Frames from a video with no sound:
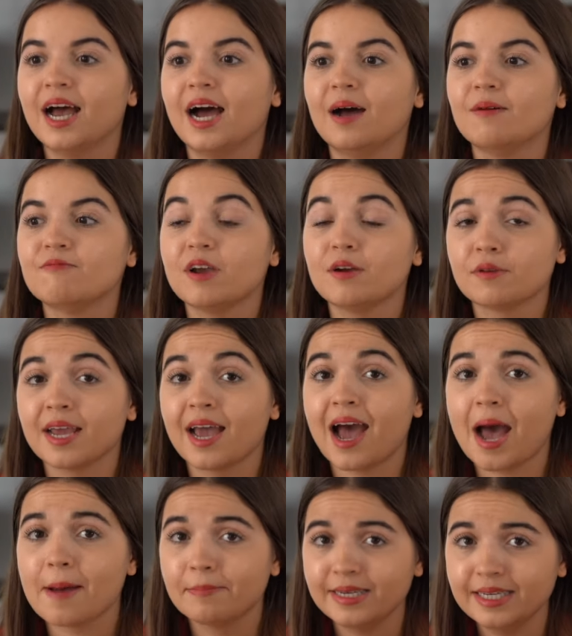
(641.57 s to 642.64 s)
I'm very
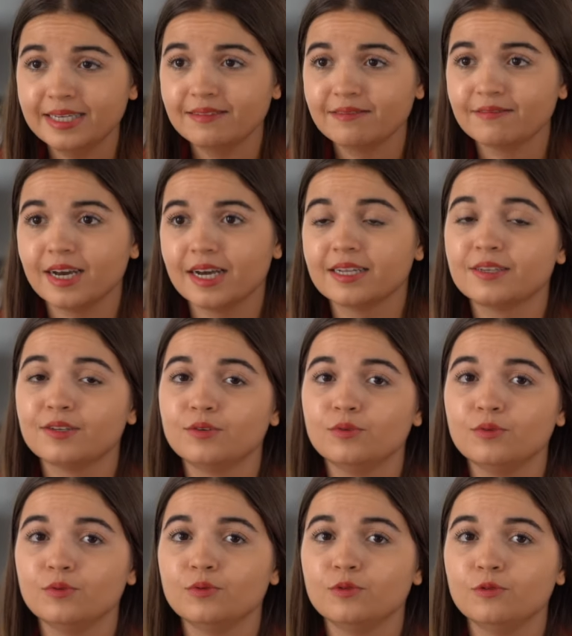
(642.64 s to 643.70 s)
happy that
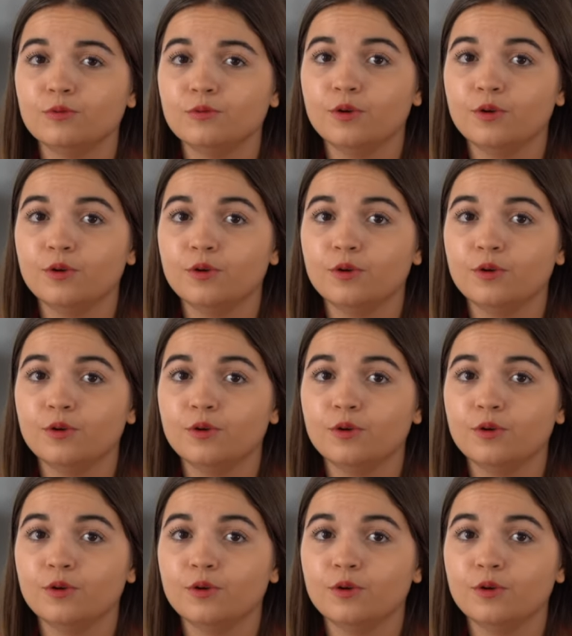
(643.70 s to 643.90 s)
you